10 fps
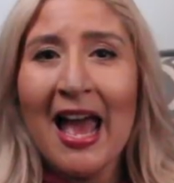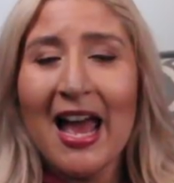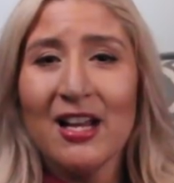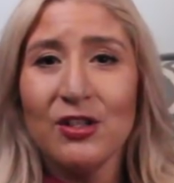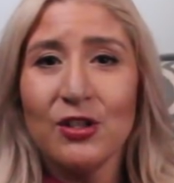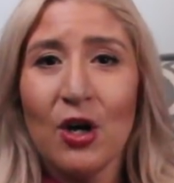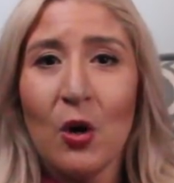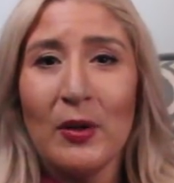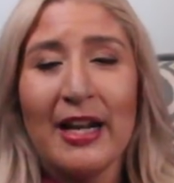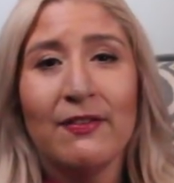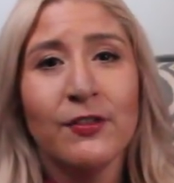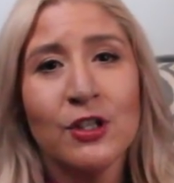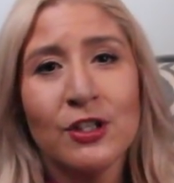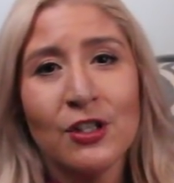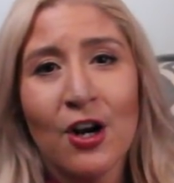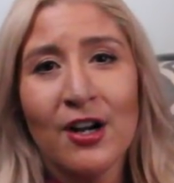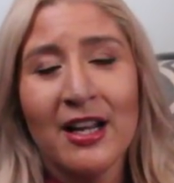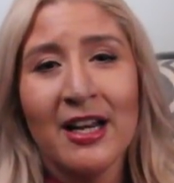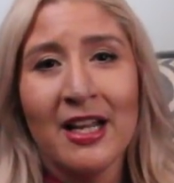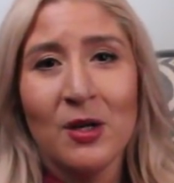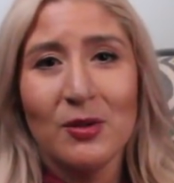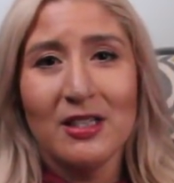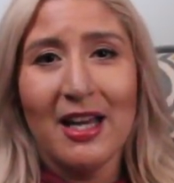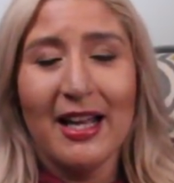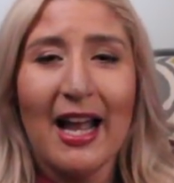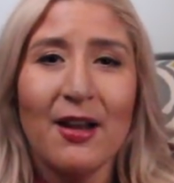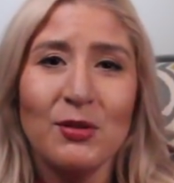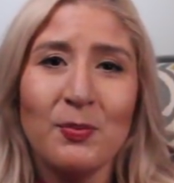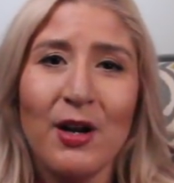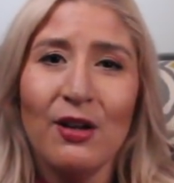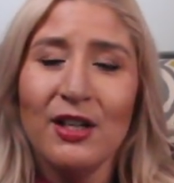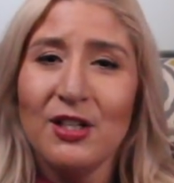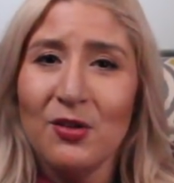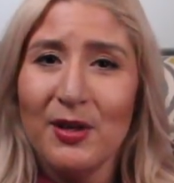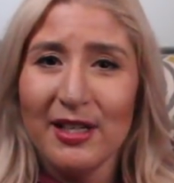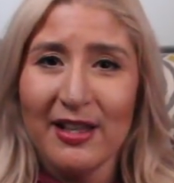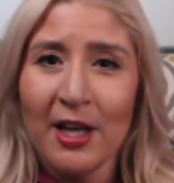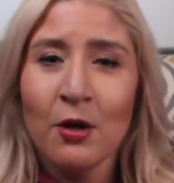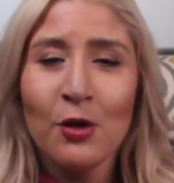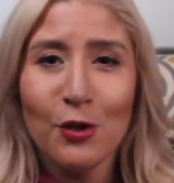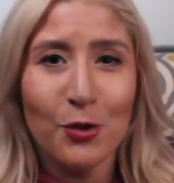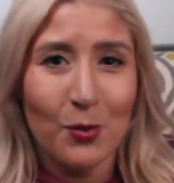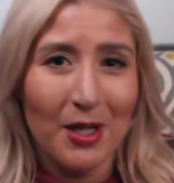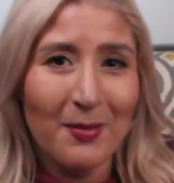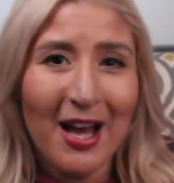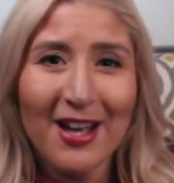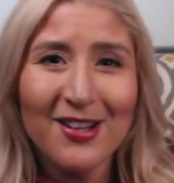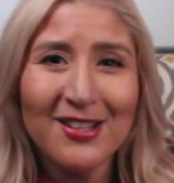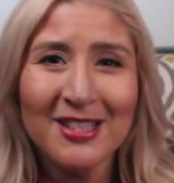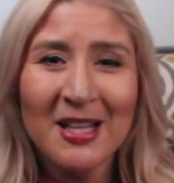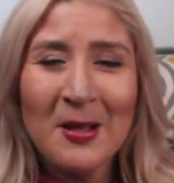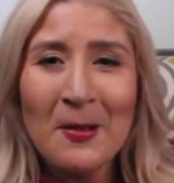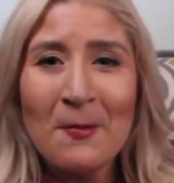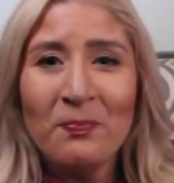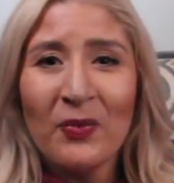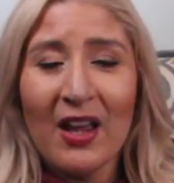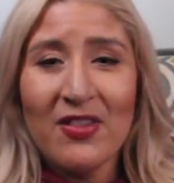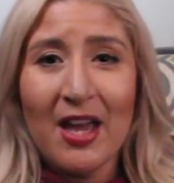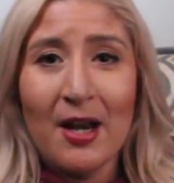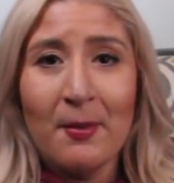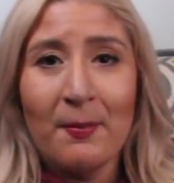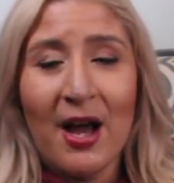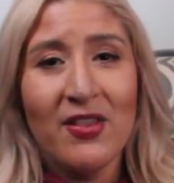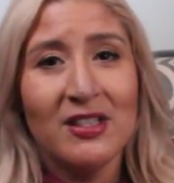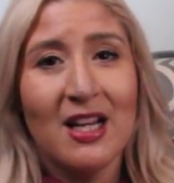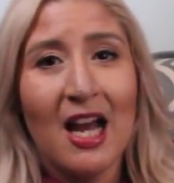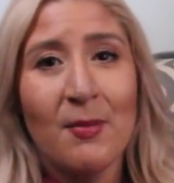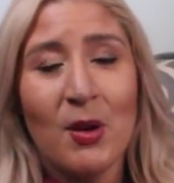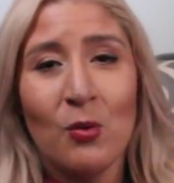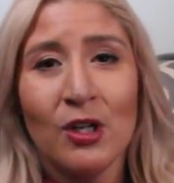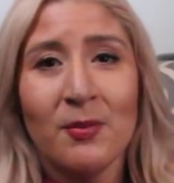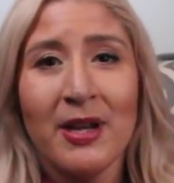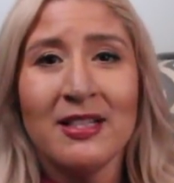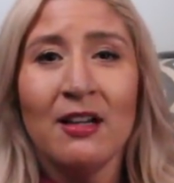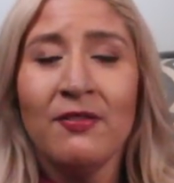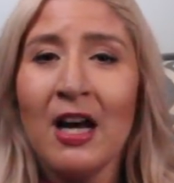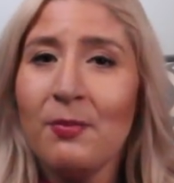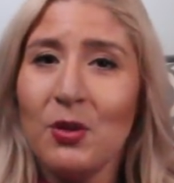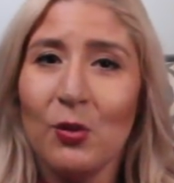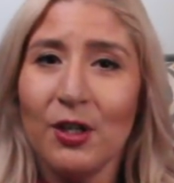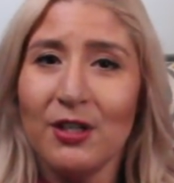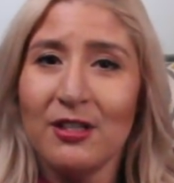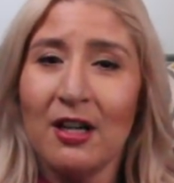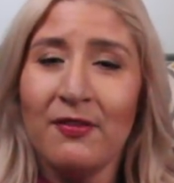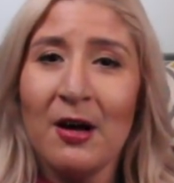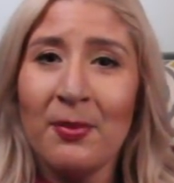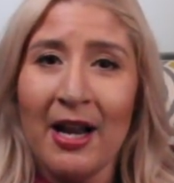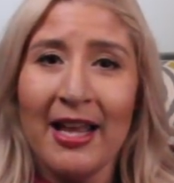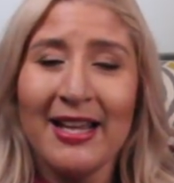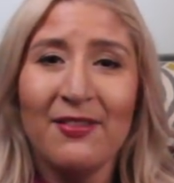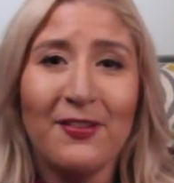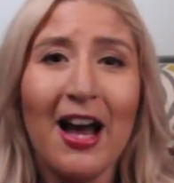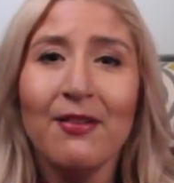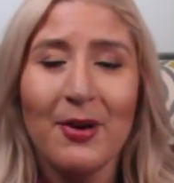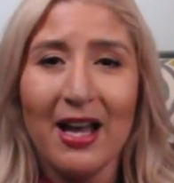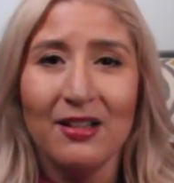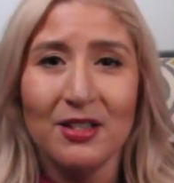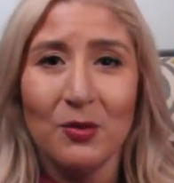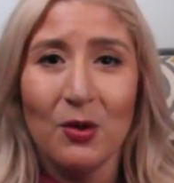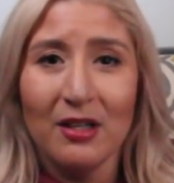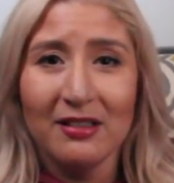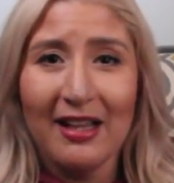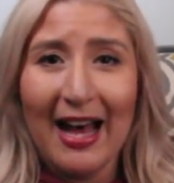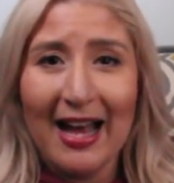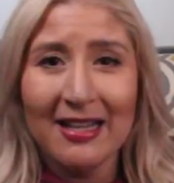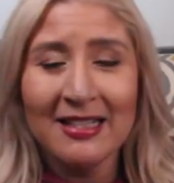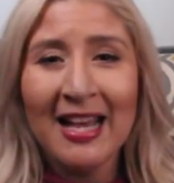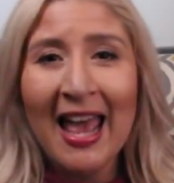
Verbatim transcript: And so when I first started, it was like I was barely doing like 3 miles. And then by the time I worked myself up, you work yourself up, and I hit 5 miles in one class.